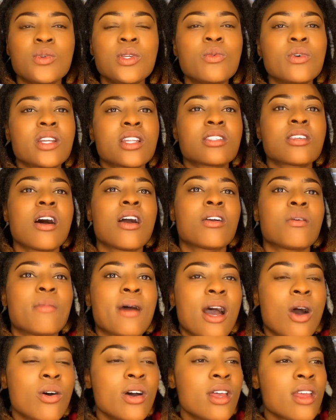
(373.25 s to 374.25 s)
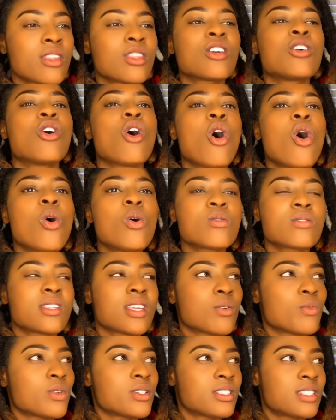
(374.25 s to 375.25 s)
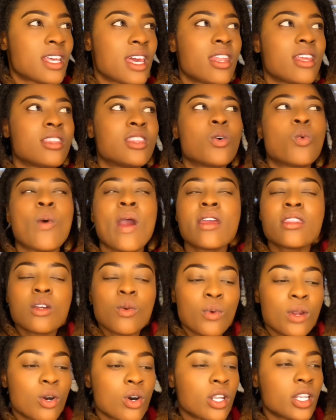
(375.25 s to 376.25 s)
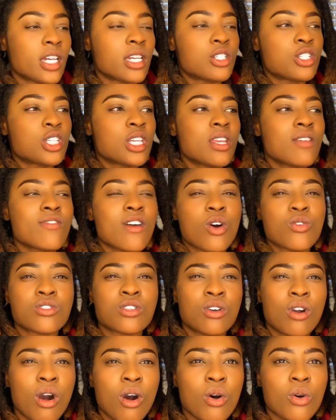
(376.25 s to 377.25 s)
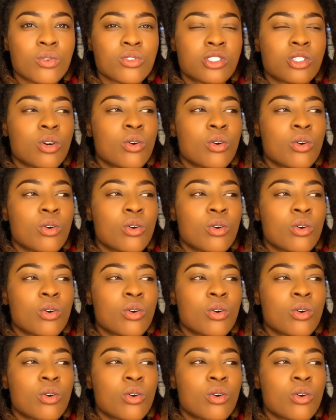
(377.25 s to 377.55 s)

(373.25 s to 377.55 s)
We want to talk about the goals that we're setting, the way that we're going to achieve those goals.